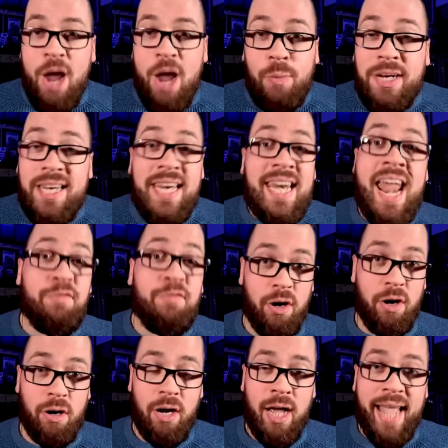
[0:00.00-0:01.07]
I would
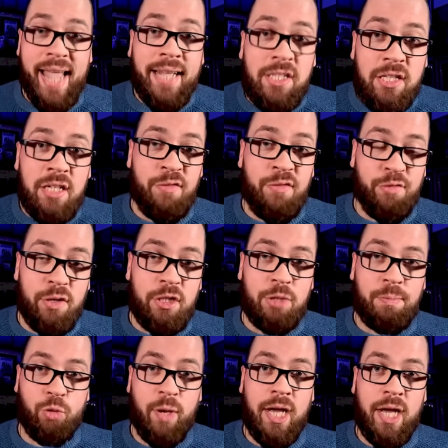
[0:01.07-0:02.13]
never, that's the
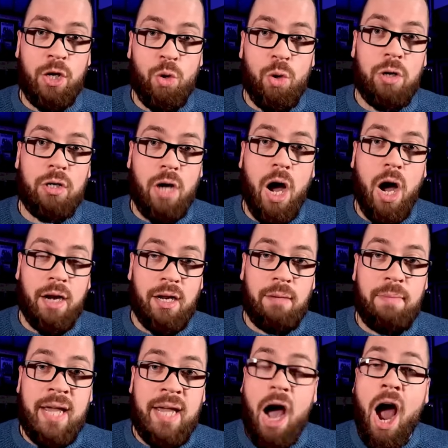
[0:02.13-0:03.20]
difference between your God
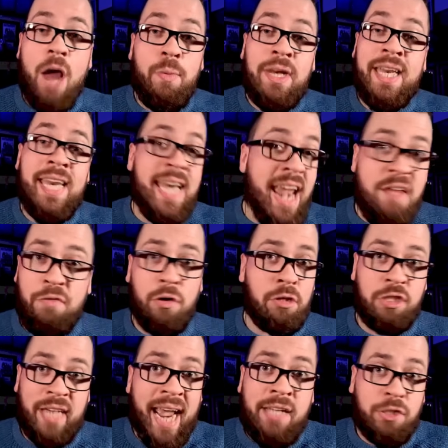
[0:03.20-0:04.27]
and me, I would
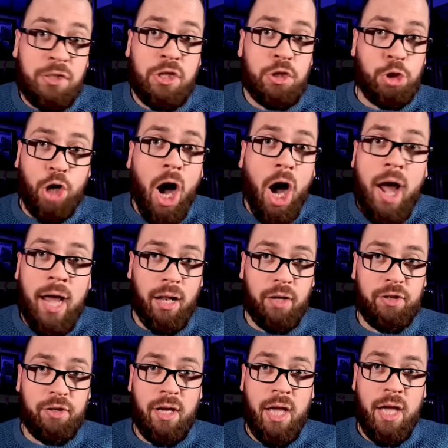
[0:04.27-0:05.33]
never test a
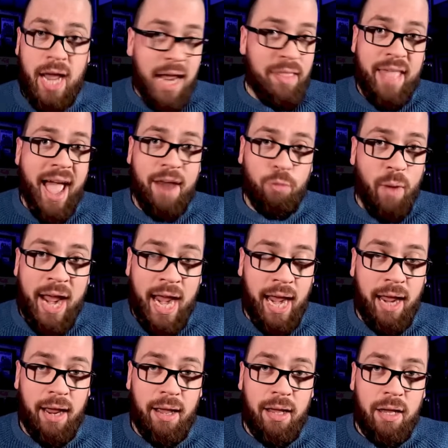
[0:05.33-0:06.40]
child in that
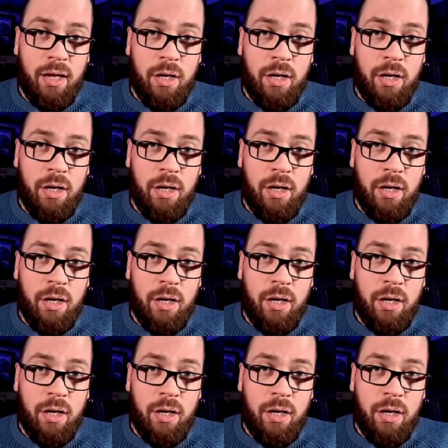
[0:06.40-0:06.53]
way.